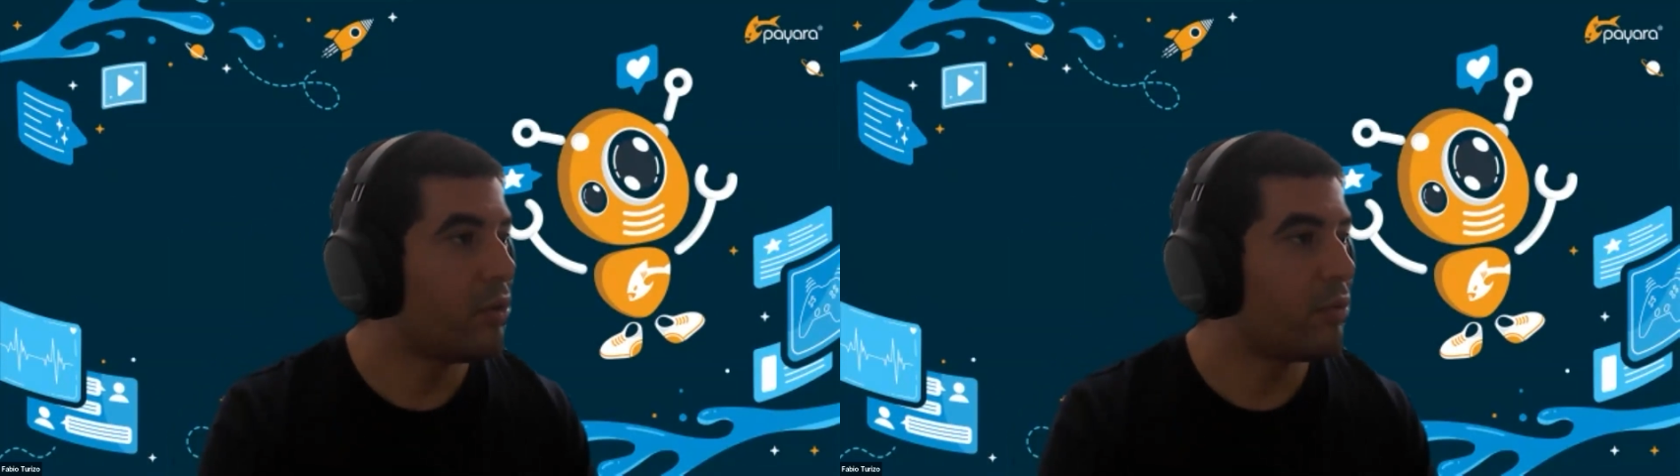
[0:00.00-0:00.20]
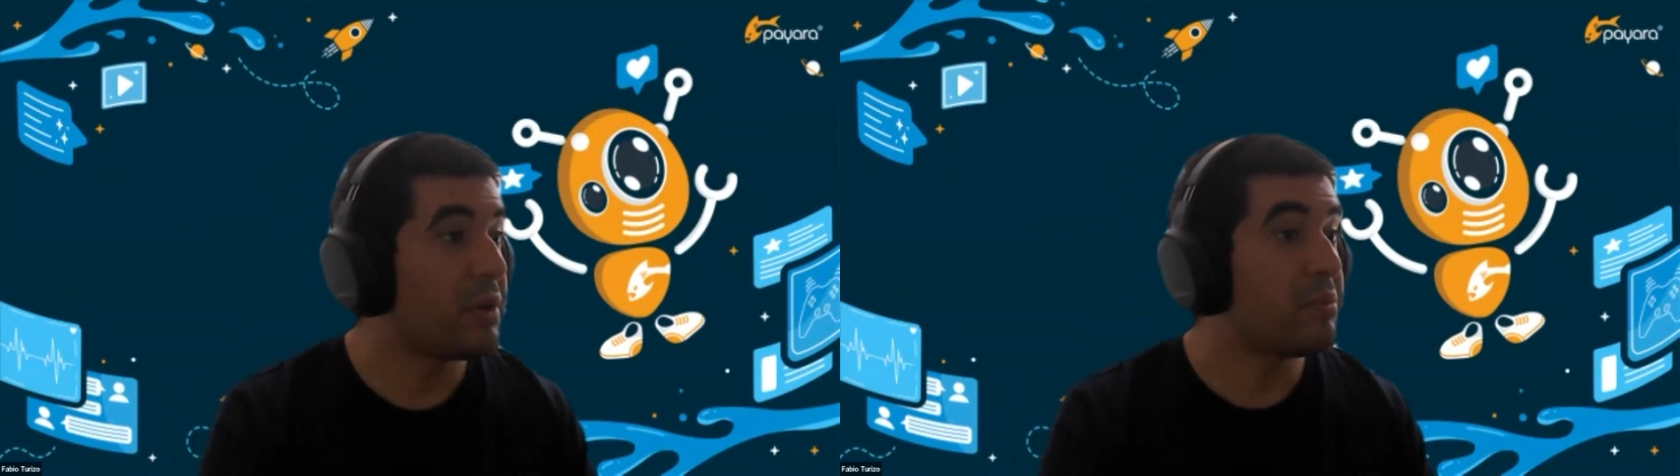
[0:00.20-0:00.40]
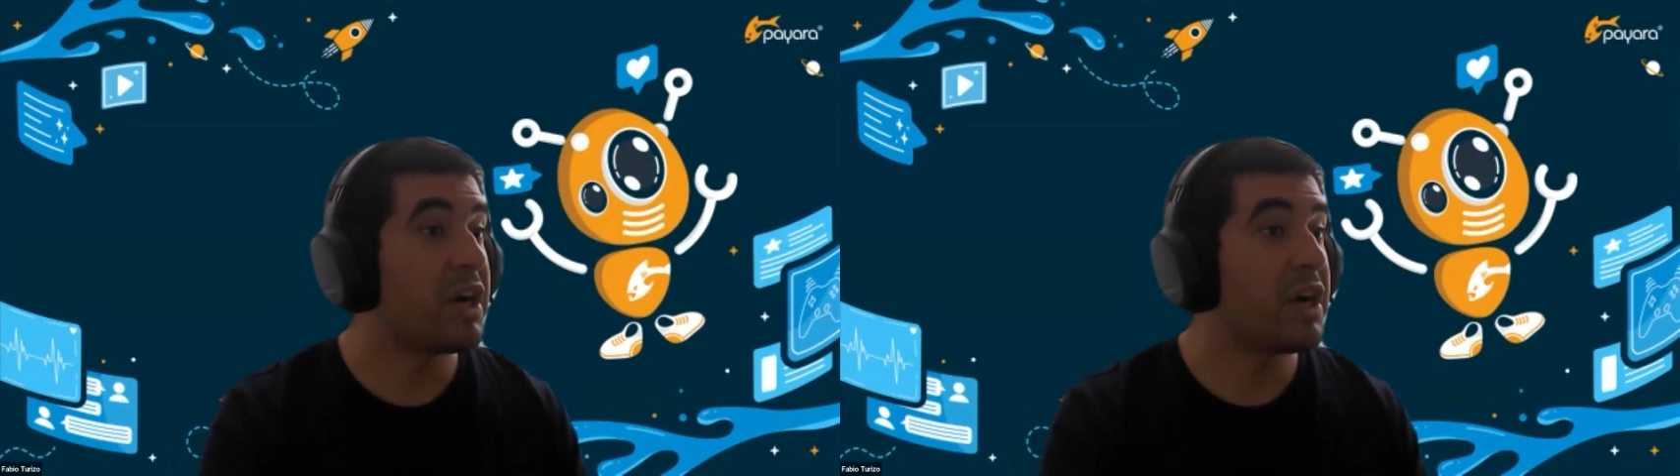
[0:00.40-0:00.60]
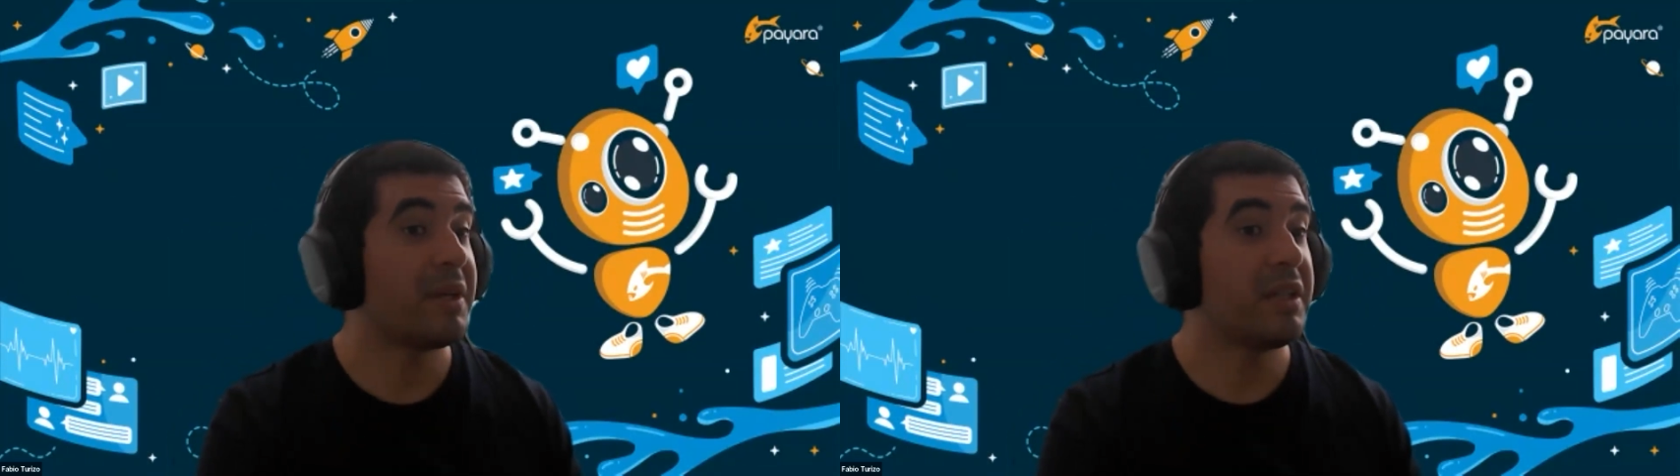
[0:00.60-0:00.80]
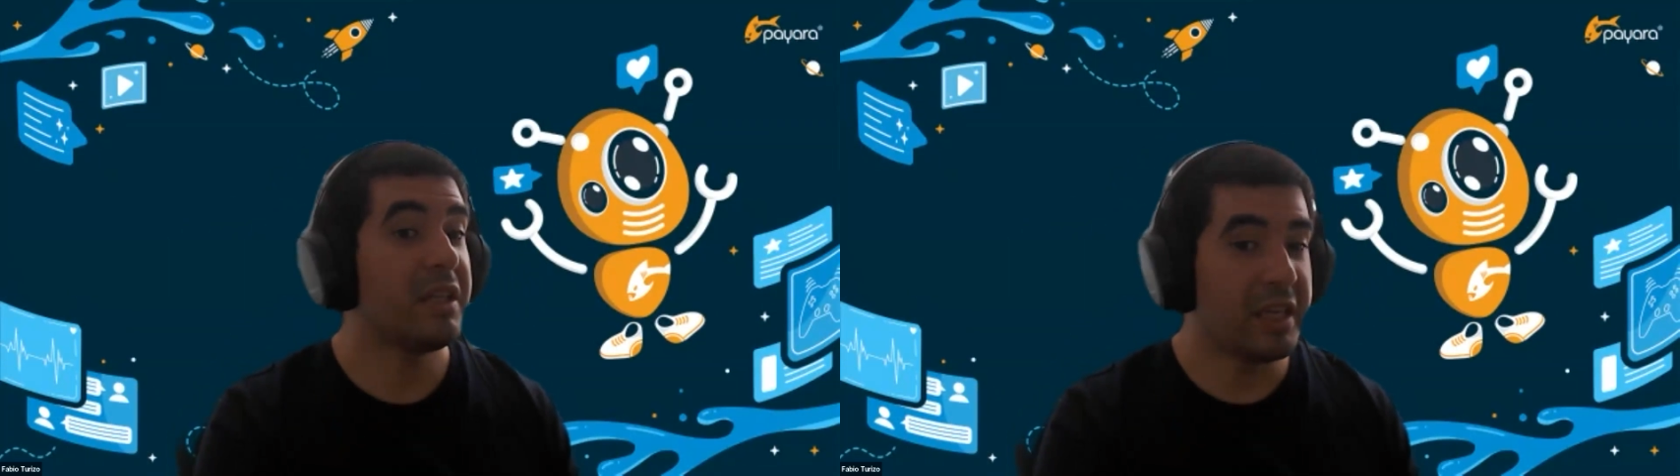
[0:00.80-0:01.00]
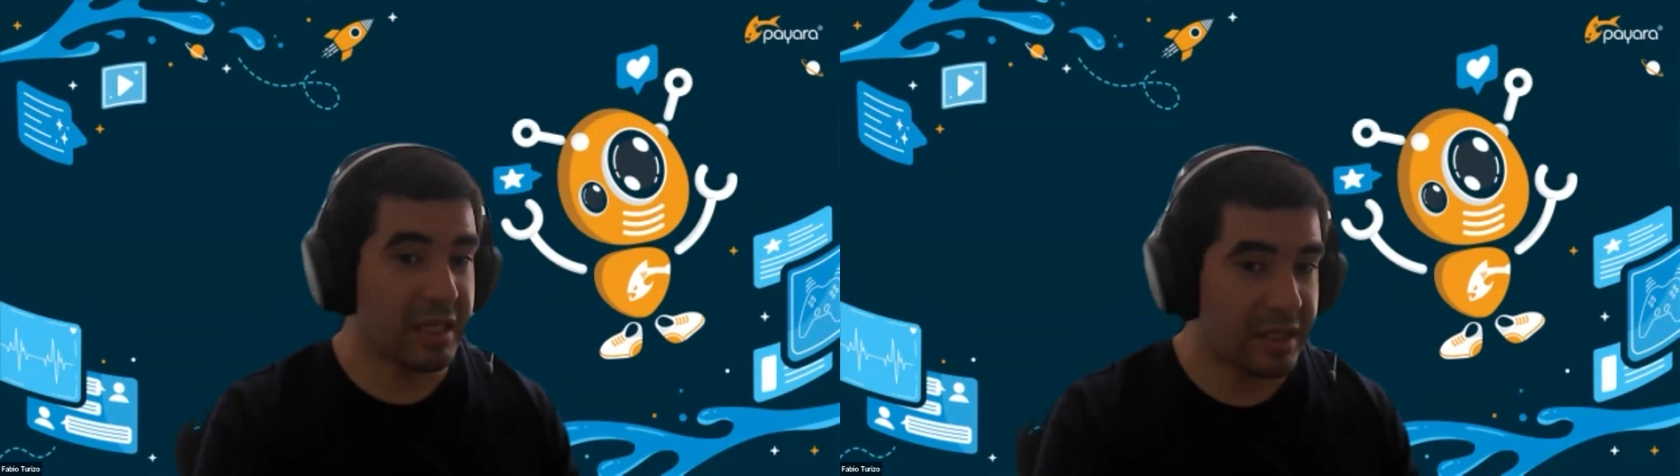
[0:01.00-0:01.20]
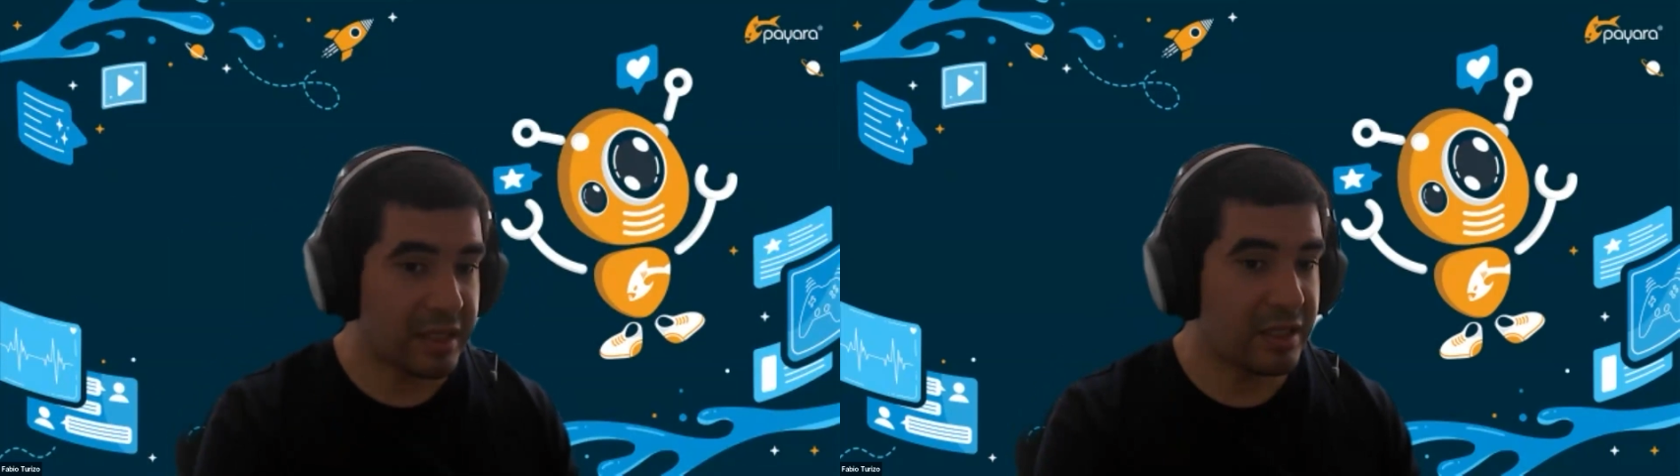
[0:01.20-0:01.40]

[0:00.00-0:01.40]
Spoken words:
of an environment, yes,